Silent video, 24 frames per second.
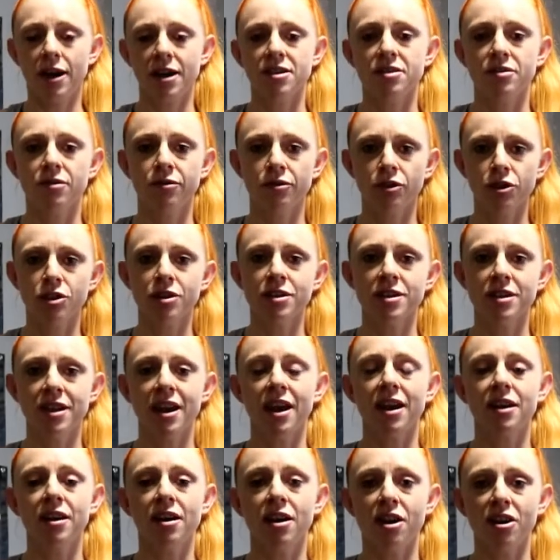guys. First
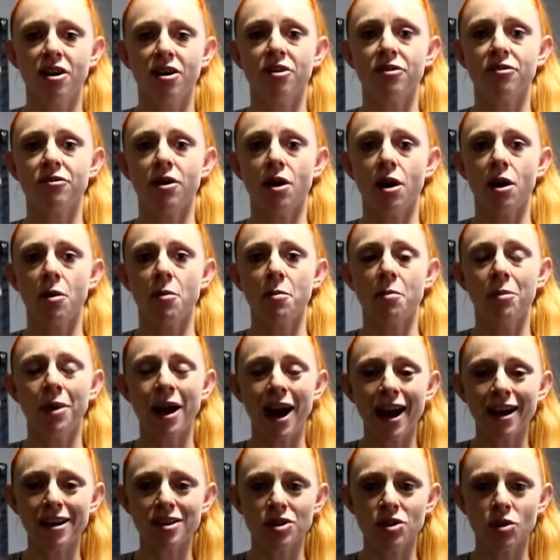set of
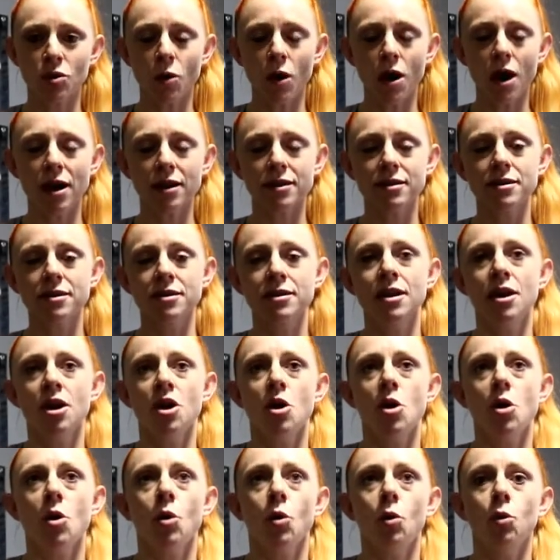back squats.
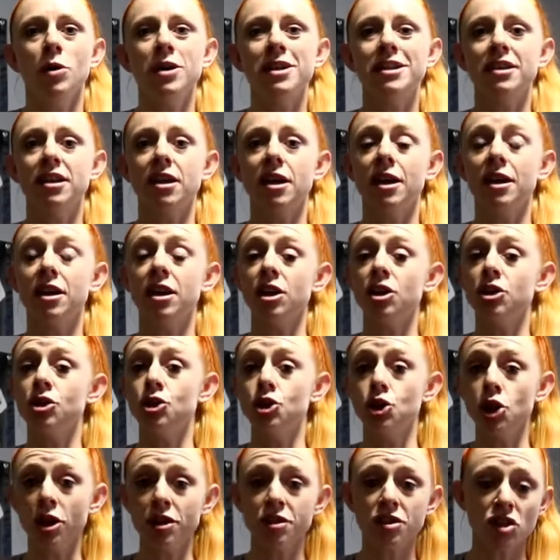We did
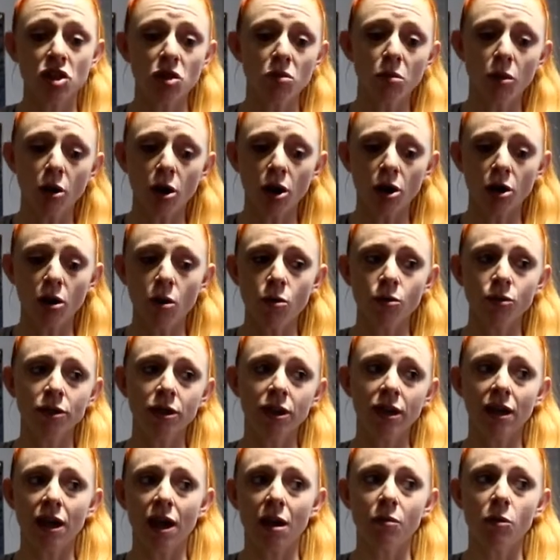just the bar
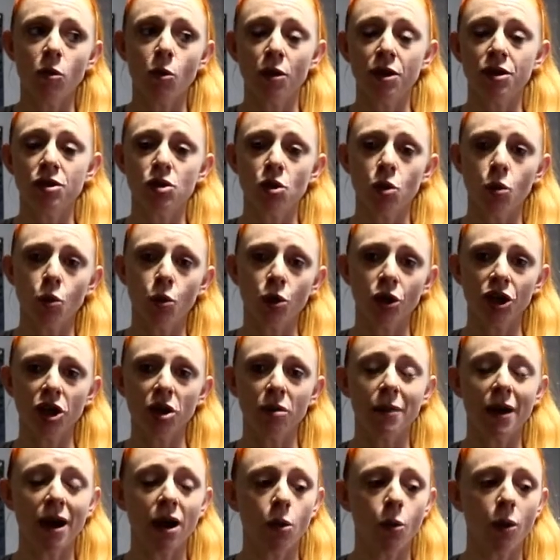only. I'm going to work
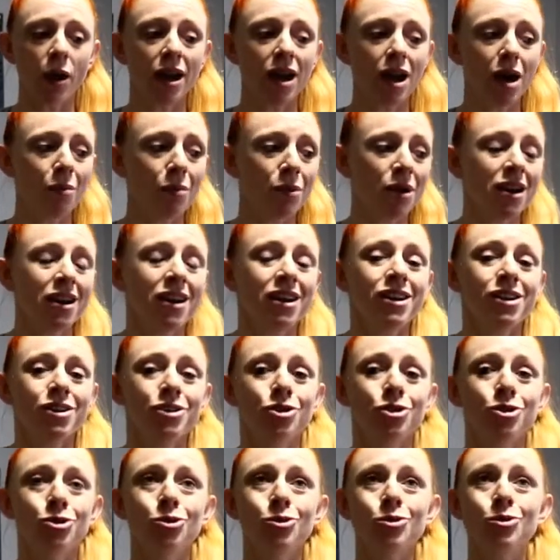my way up
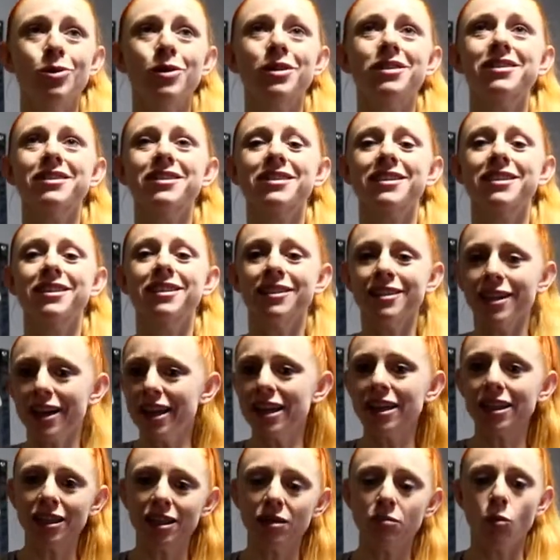to
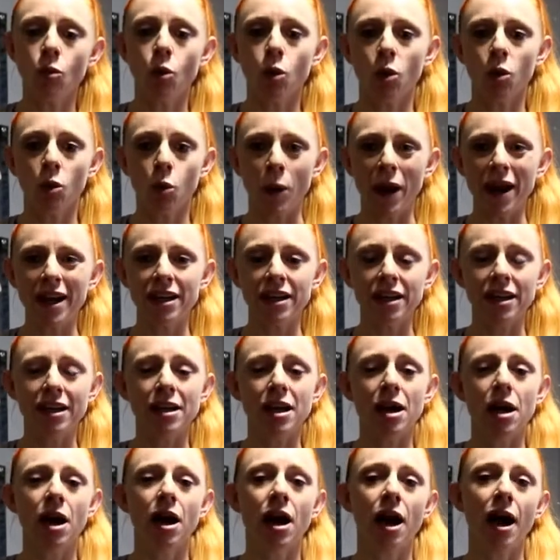slightly more
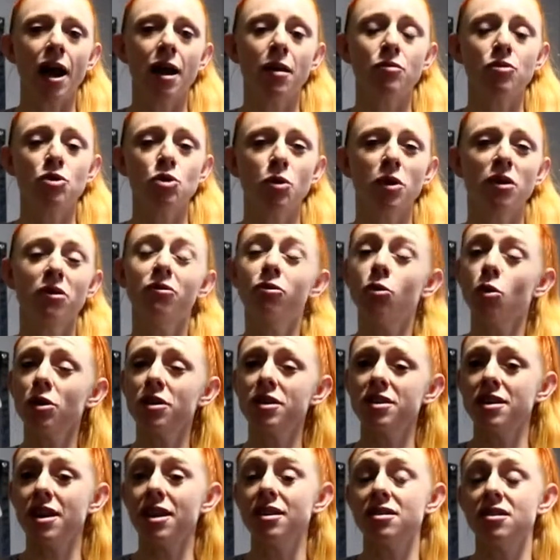weighted. I'm doing four
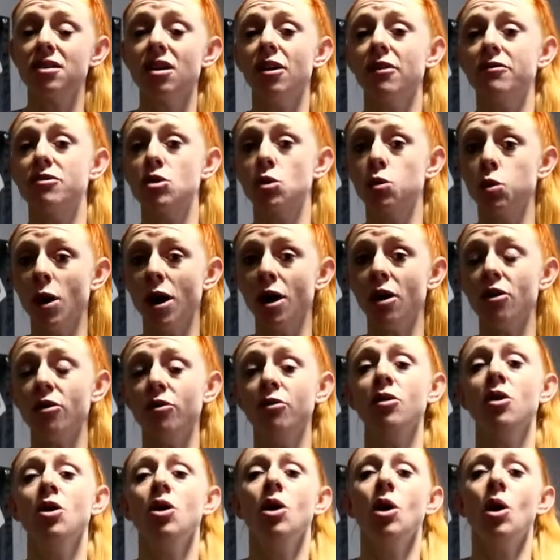sets of
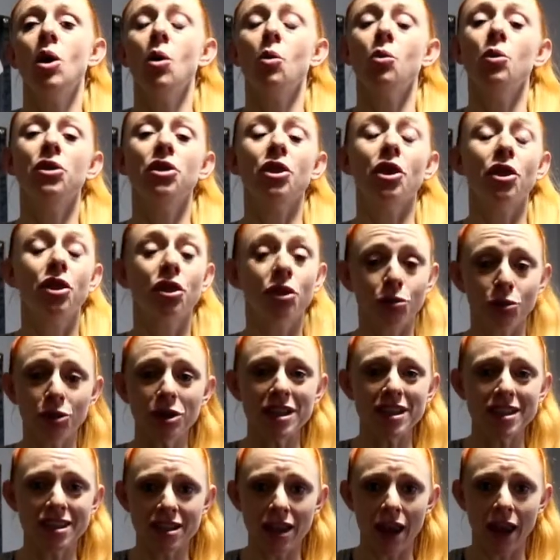12 with a
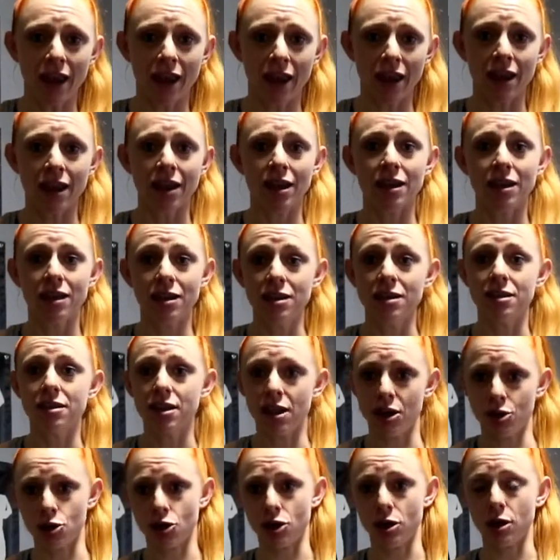three second
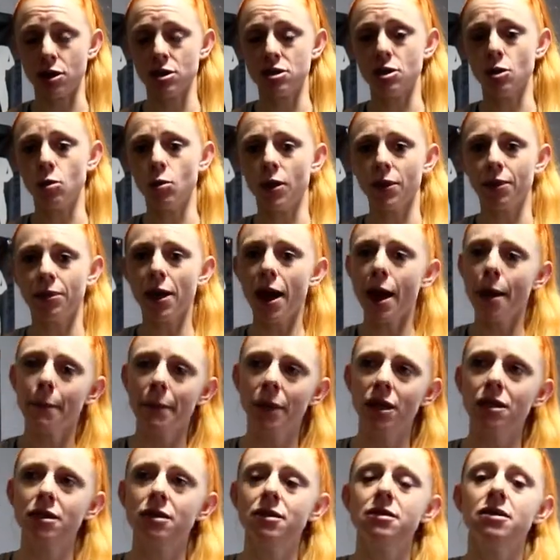eccentric. So what that
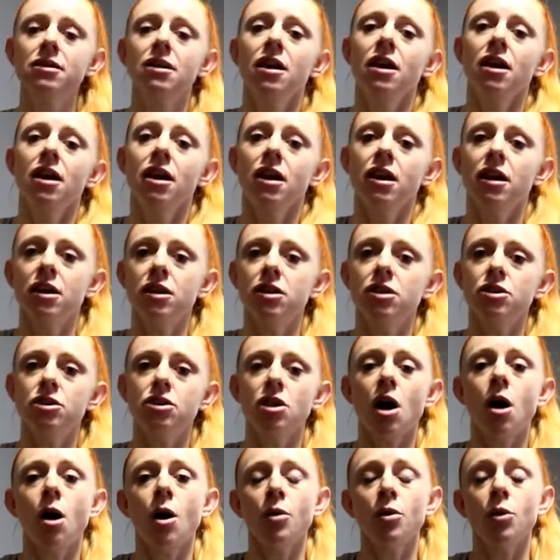means
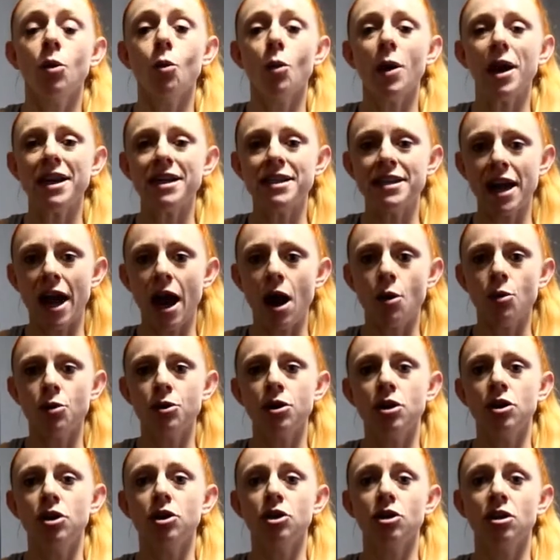is on the way
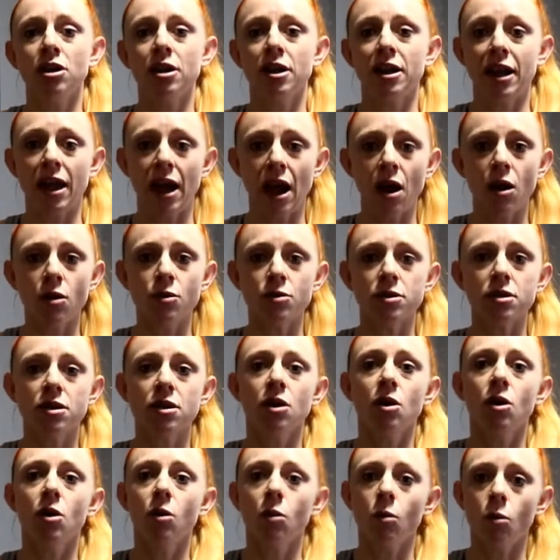down, you're gonna count
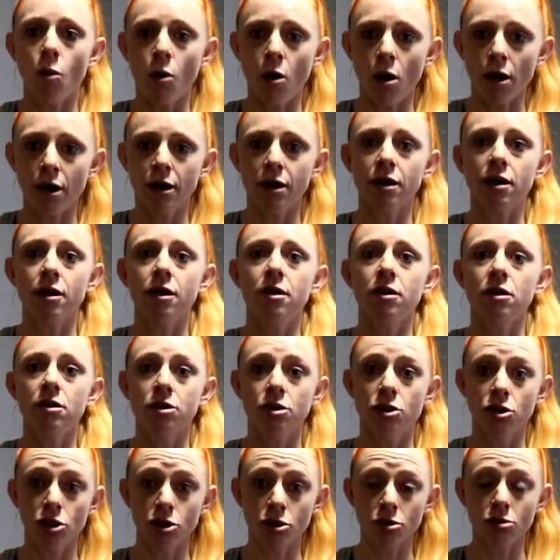one,
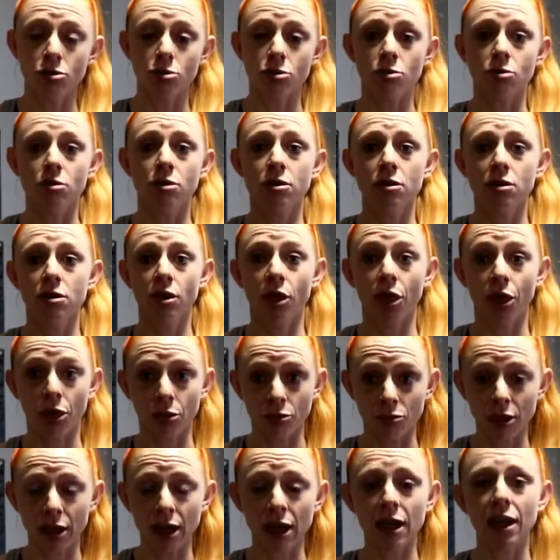two,
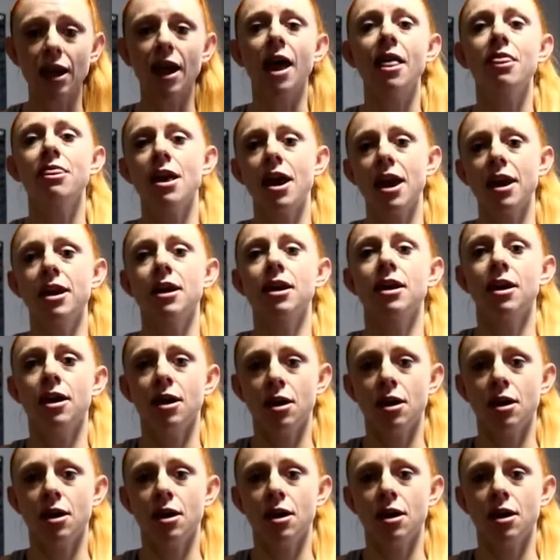three, and then